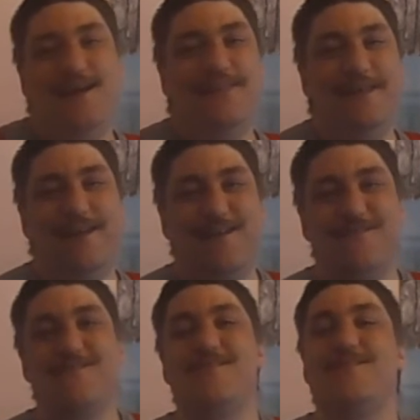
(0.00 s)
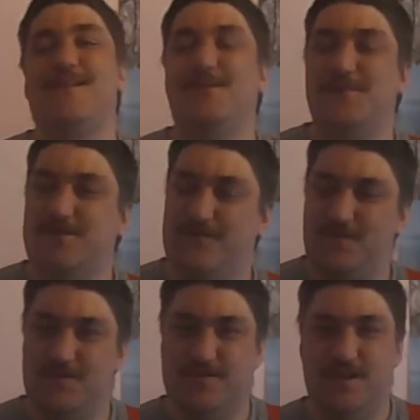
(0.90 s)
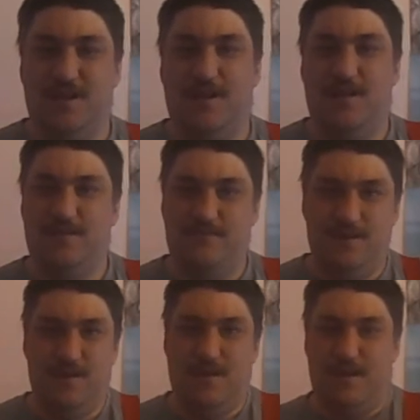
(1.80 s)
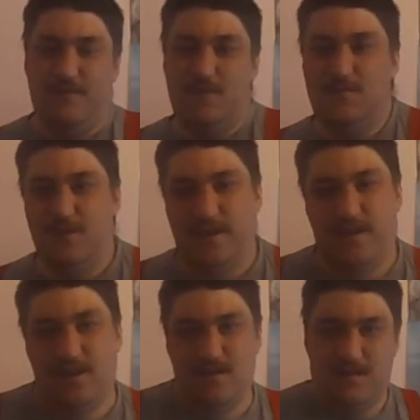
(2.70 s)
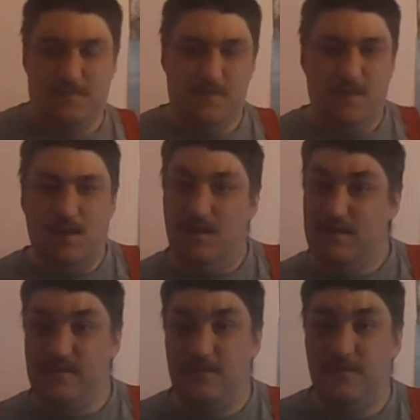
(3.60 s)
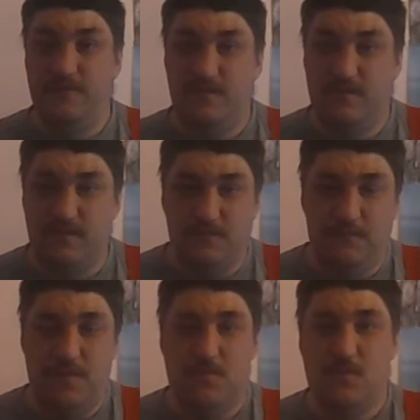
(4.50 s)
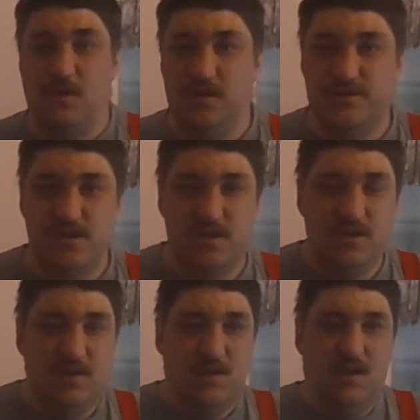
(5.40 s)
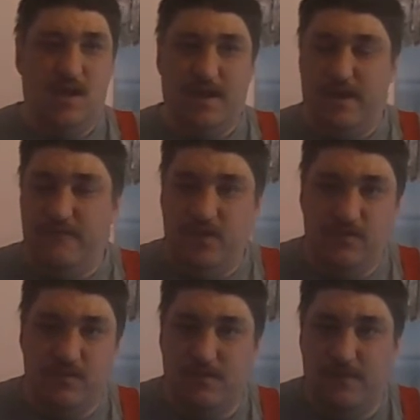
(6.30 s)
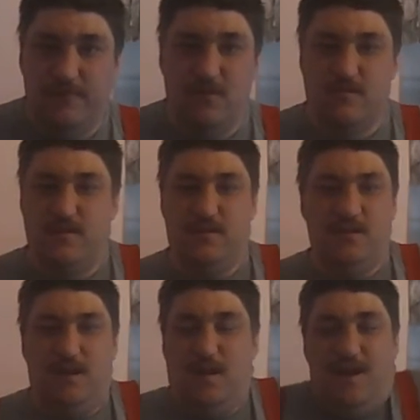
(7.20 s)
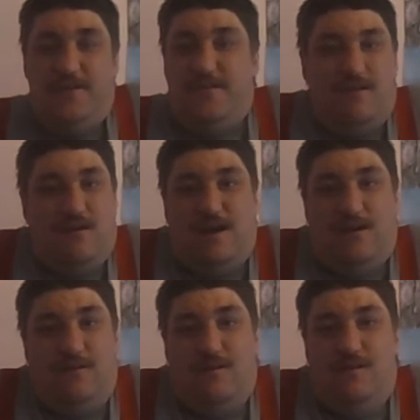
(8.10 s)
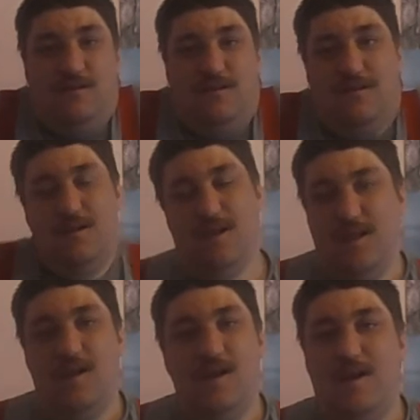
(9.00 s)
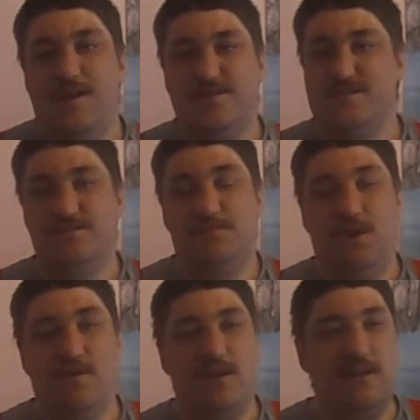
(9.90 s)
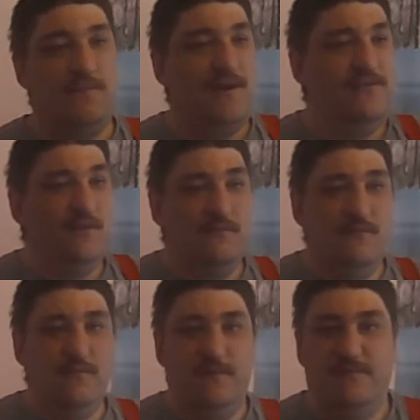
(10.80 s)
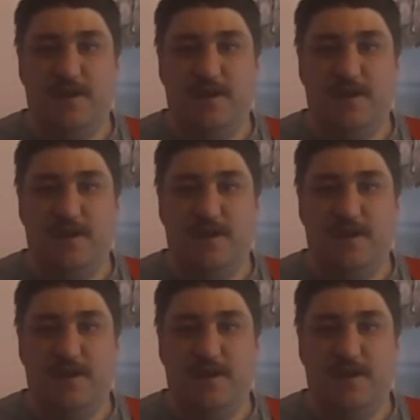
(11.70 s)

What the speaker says: thank you so much for watching, guys. Really, every week some people watch. I get views on my vlogs, and I don't know how. It's just a bloke in his bedroom